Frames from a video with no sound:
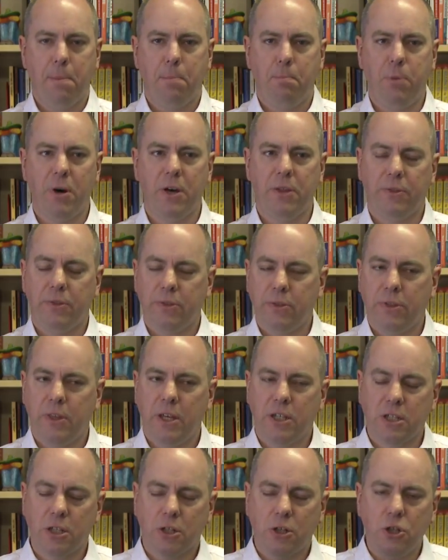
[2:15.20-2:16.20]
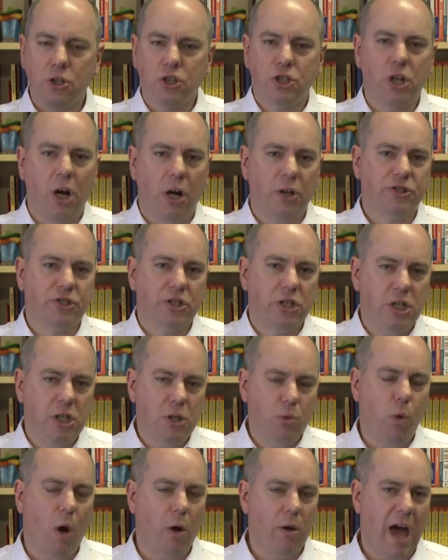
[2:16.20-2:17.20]
But there's a good chance that
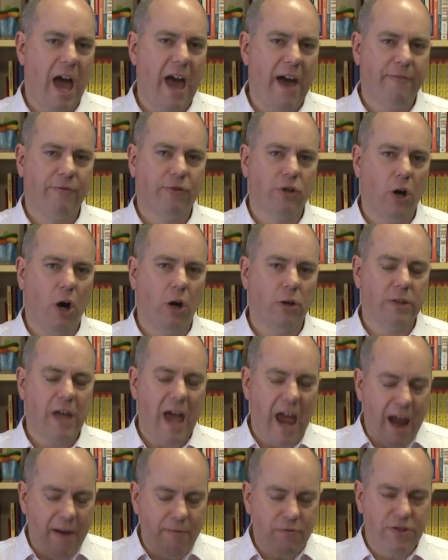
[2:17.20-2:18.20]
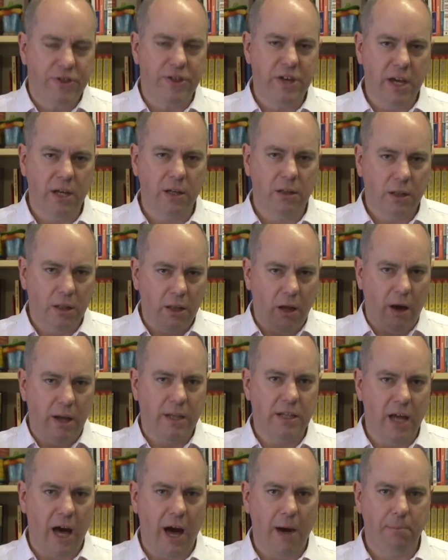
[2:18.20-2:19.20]
you won't have got everything
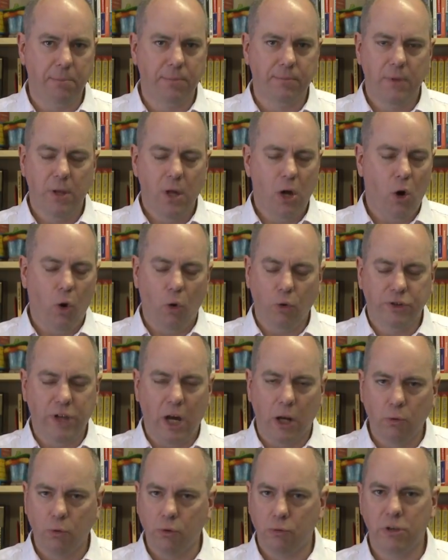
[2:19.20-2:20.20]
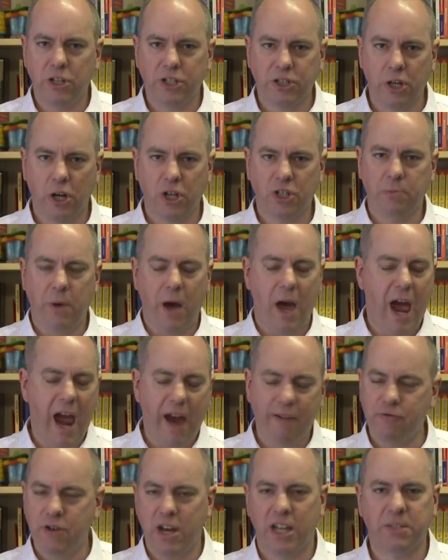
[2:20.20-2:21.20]
lined up or done all the research about
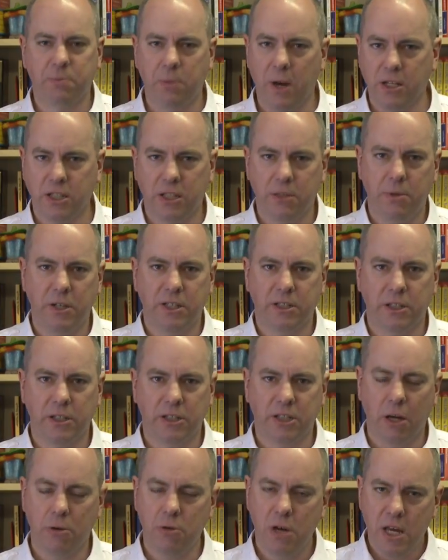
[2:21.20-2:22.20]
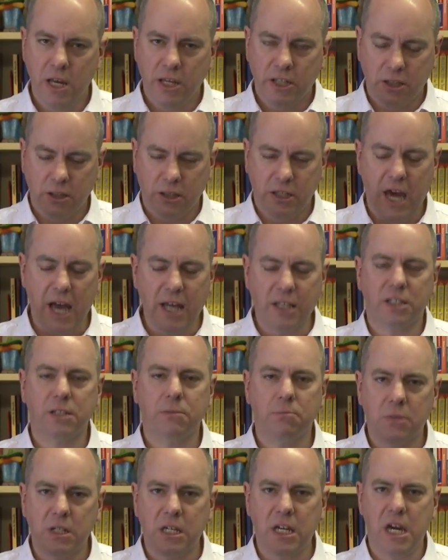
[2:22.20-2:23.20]
every aspect of the business. So get
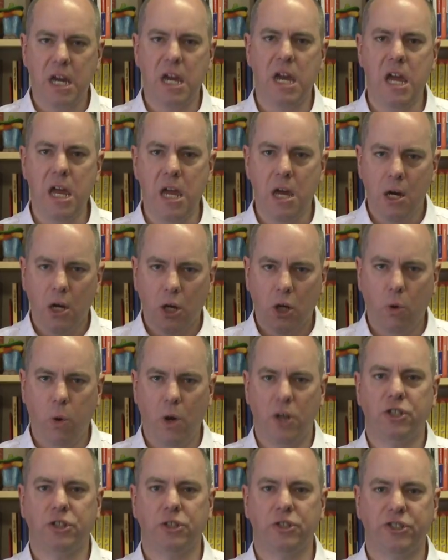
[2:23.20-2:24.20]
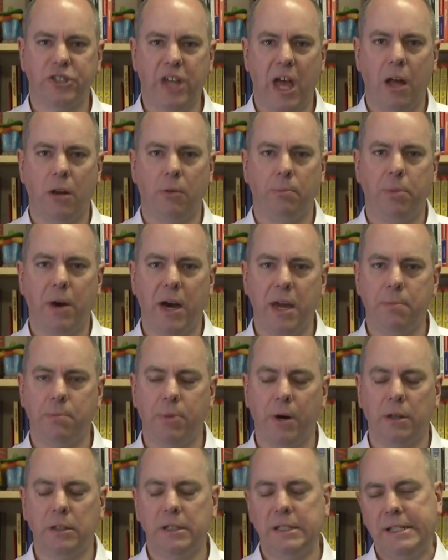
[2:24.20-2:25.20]
some key questions down on
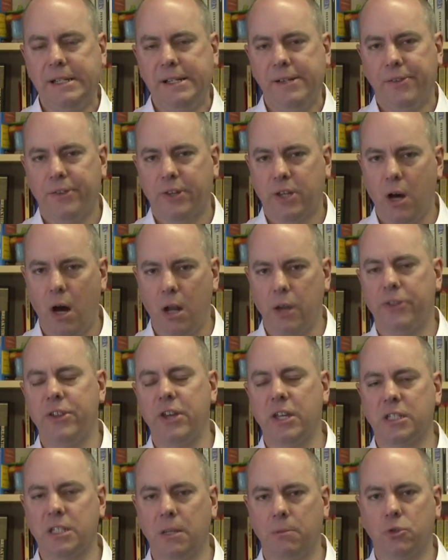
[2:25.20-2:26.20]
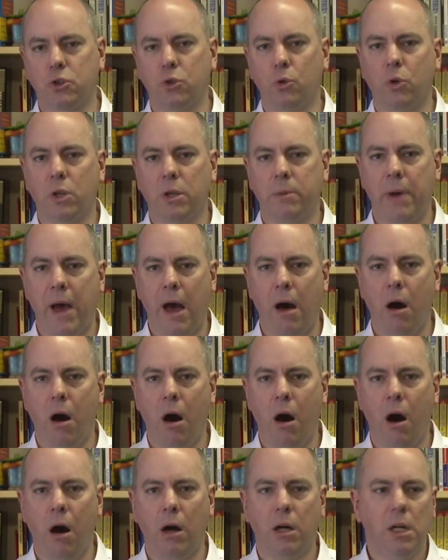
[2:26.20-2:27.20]
paper. The kind of things I'm talking about
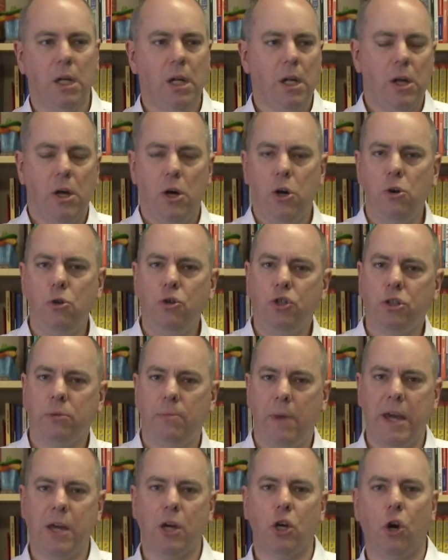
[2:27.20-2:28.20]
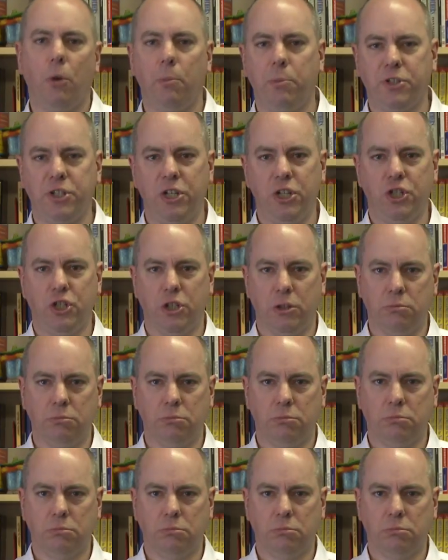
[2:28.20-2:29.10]
are: who's your main competition?